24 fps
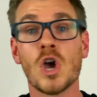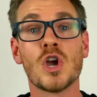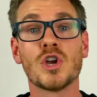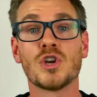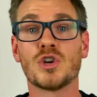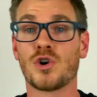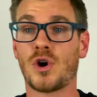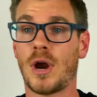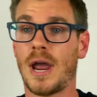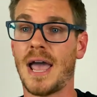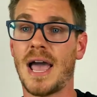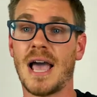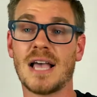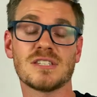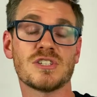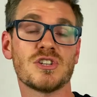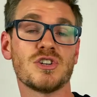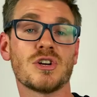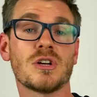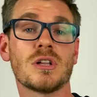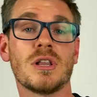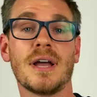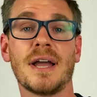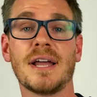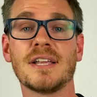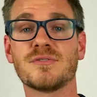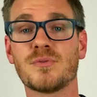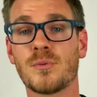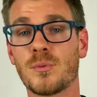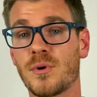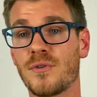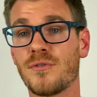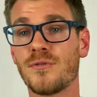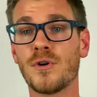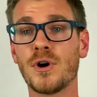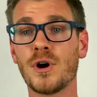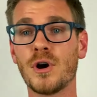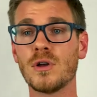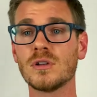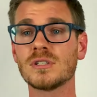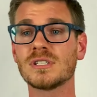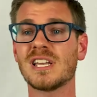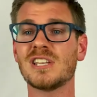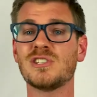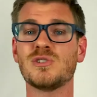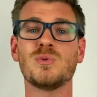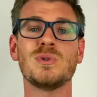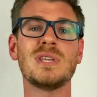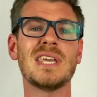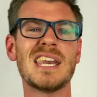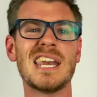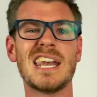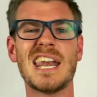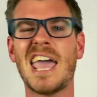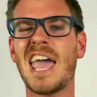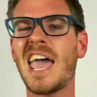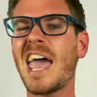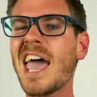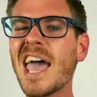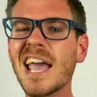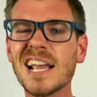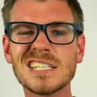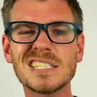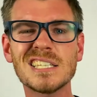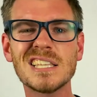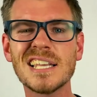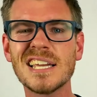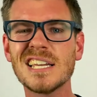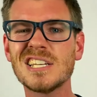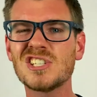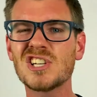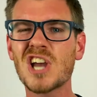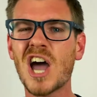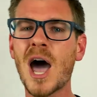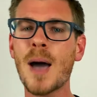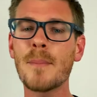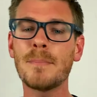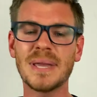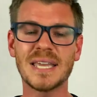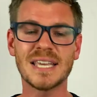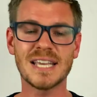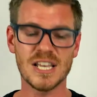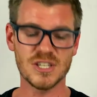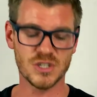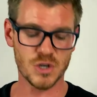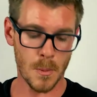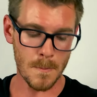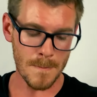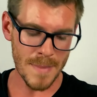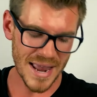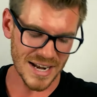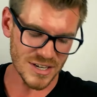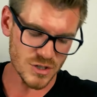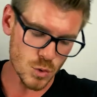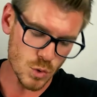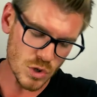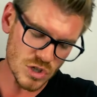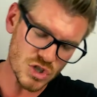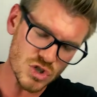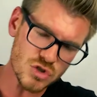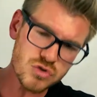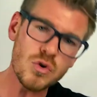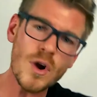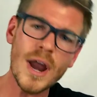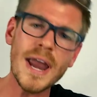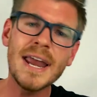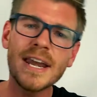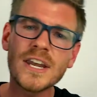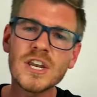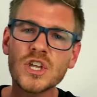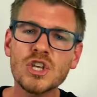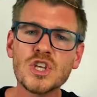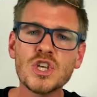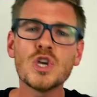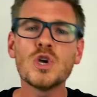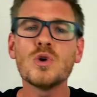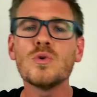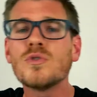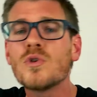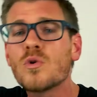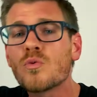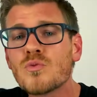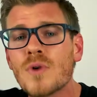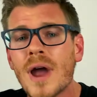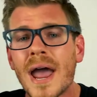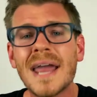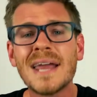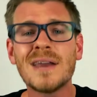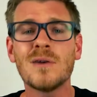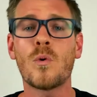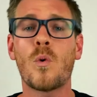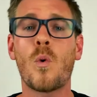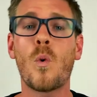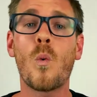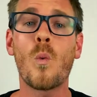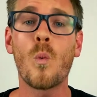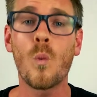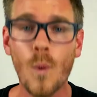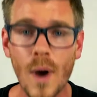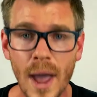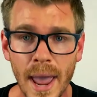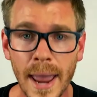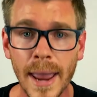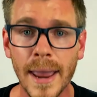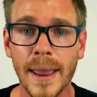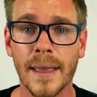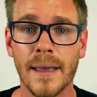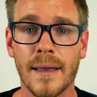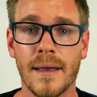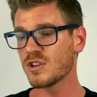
You're asking your clients for referrals because you did an excellent job because your mentor trained you the right way.